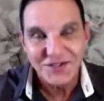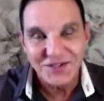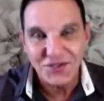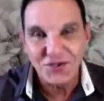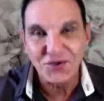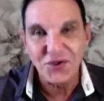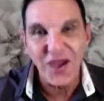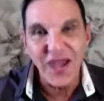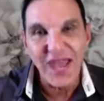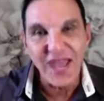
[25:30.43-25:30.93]

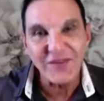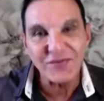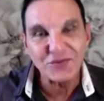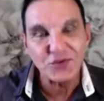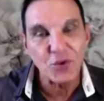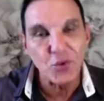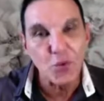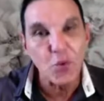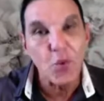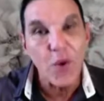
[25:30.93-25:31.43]
So that I have
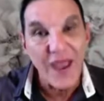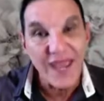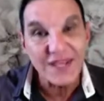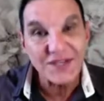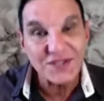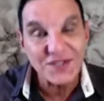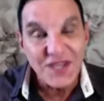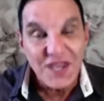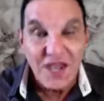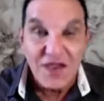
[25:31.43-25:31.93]
to
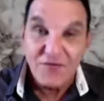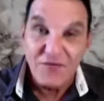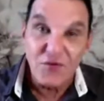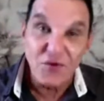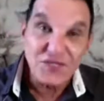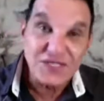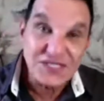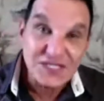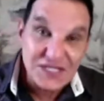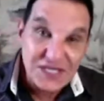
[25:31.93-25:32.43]
wait
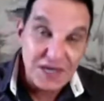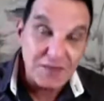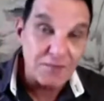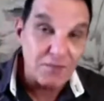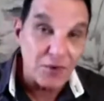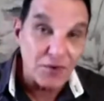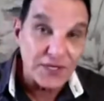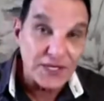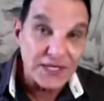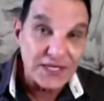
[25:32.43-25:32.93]
for
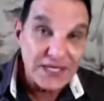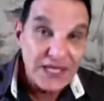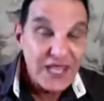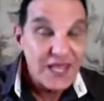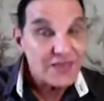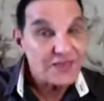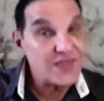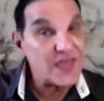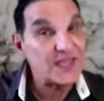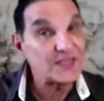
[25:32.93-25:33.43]
somebody
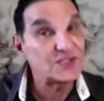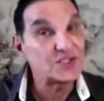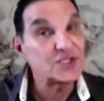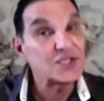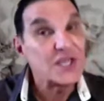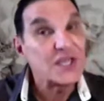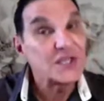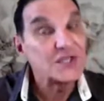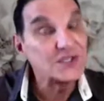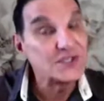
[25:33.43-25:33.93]

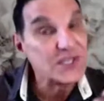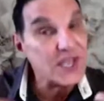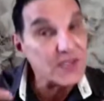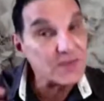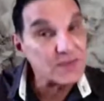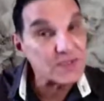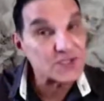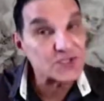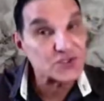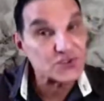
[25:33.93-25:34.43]
that's
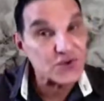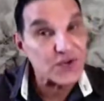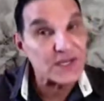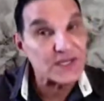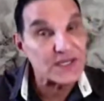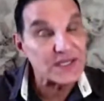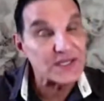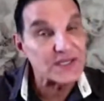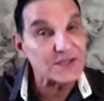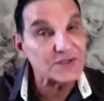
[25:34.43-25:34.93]

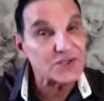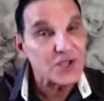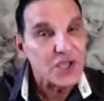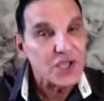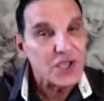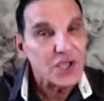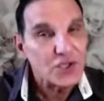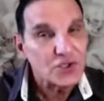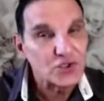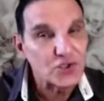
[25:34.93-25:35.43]
demonstrating it
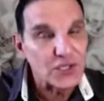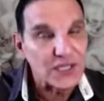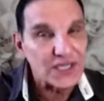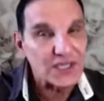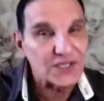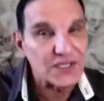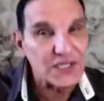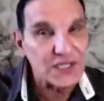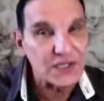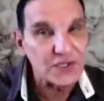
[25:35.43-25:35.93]
to
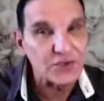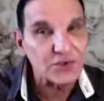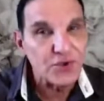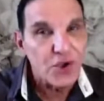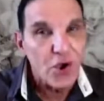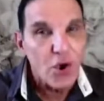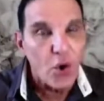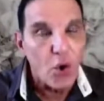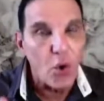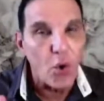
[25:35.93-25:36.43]
get healed,
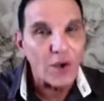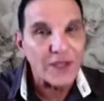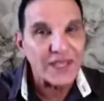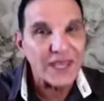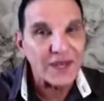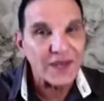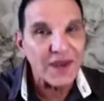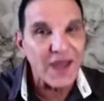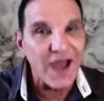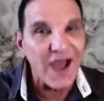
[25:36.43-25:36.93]
or
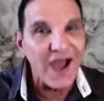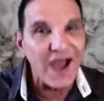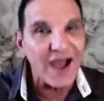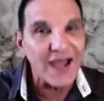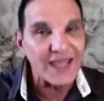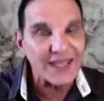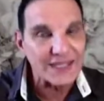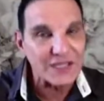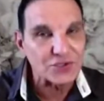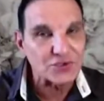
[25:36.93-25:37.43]
can
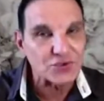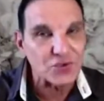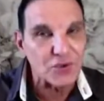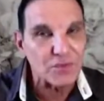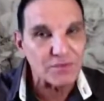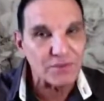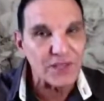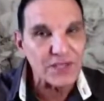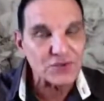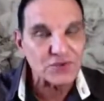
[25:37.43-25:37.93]
I get to
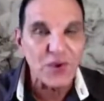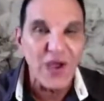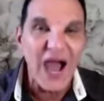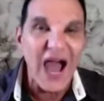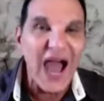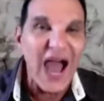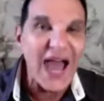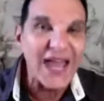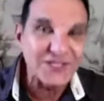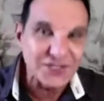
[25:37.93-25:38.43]
a place
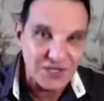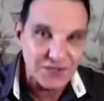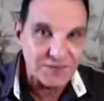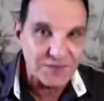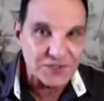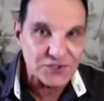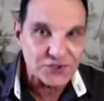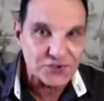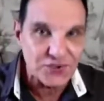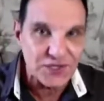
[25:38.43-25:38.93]
where I
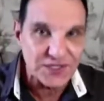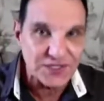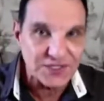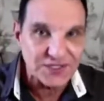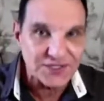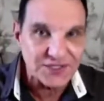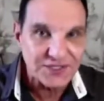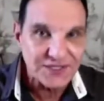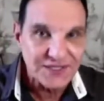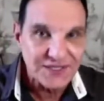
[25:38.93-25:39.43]
demonstrate
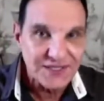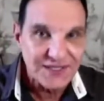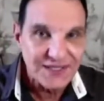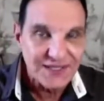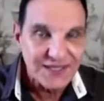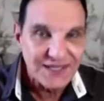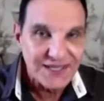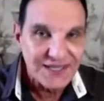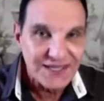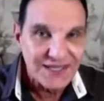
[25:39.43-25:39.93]
it?
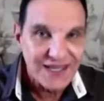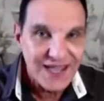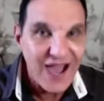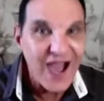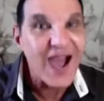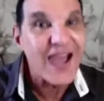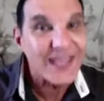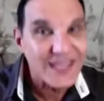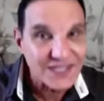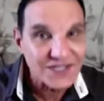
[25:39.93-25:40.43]

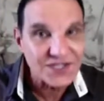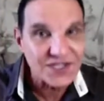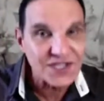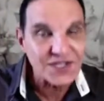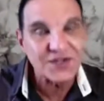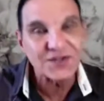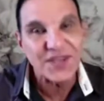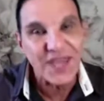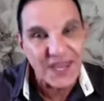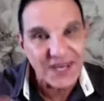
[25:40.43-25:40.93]
I get
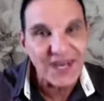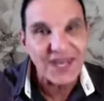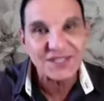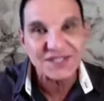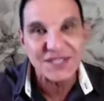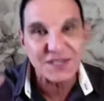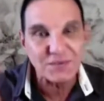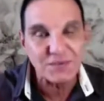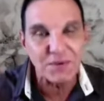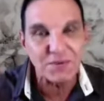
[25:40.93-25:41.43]
healed and I
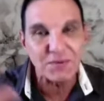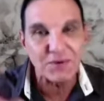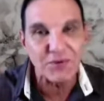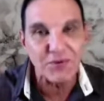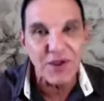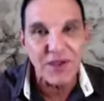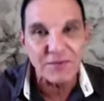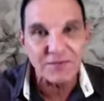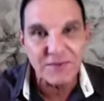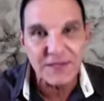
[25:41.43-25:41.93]
see people
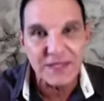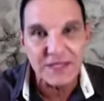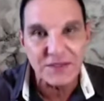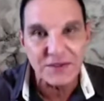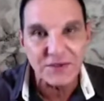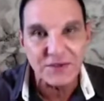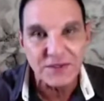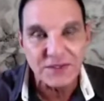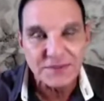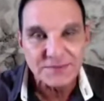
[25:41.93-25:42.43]
around me
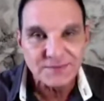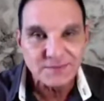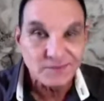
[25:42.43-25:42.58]
healed.